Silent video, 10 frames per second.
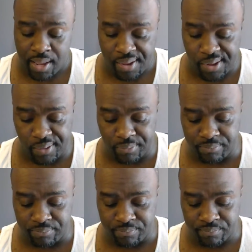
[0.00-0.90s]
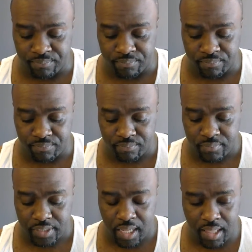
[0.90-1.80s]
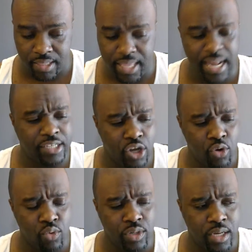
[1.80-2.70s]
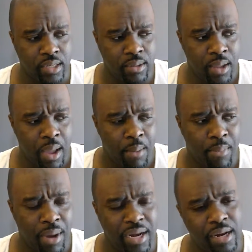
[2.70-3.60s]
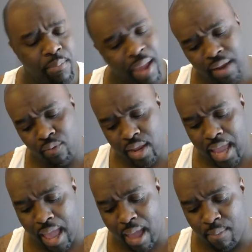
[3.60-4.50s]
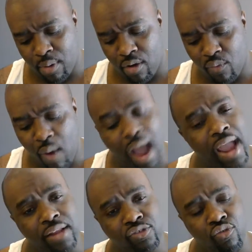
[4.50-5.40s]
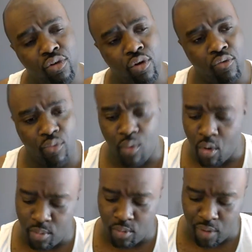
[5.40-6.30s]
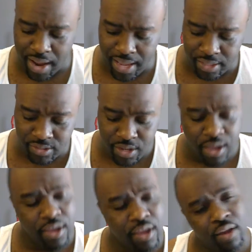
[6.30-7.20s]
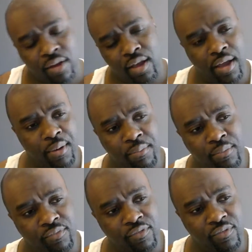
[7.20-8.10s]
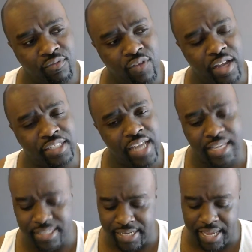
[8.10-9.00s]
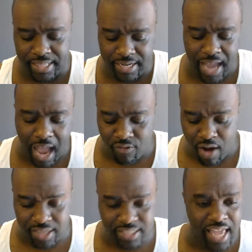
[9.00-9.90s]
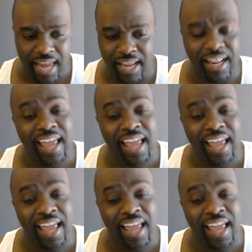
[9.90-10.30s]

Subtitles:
Um, then they showed Money in the Bank recap of Wyatt screwing over Roman Reigns for his chance to get the contract signing.